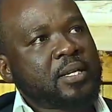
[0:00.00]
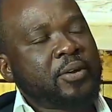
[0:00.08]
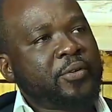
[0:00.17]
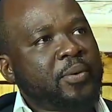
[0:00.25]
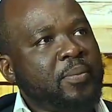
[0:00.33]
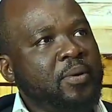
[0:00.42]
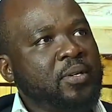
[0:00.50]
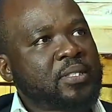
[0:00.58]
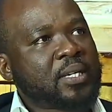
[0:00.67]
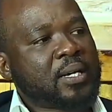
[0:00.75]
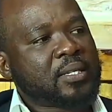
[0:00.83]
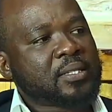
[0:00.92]
will say
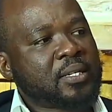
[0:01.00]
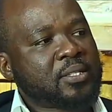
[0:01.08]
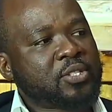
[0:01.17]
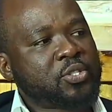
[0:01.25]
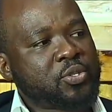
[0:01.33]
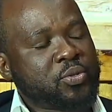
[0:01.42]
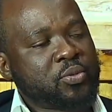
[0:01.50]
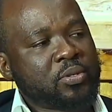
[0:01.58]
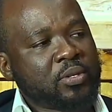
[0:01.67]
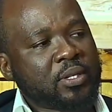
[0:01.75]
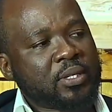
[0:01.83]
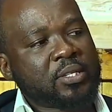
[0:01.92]
remote access
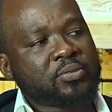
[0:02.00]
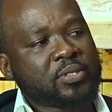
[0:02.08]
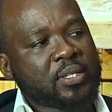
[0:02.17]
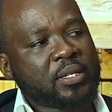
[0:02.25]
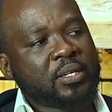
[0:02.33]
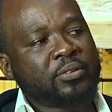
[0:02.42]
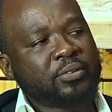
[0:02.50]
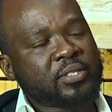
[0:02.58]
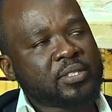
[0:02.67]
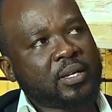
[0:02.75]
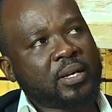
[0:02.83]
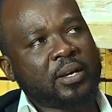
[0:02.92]
to, others will
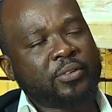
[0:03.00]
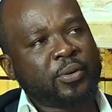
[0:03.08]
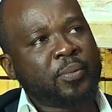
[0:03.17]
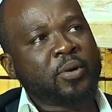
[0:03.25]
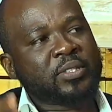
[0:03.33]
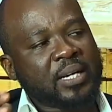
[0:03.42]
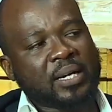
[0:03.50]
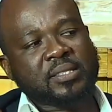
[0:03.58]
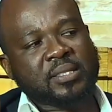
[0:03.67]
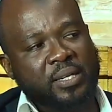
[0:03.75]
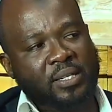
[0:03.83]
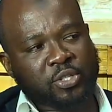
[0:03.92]
say remote
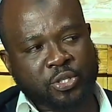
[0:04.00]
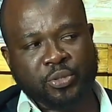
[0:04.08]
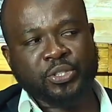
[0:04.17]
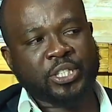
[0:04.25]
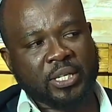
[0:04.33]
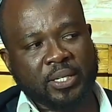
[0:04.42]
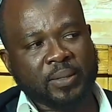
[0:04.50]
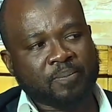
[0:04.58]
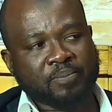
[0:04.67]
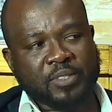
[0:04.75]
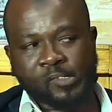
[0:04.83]
access Trojan.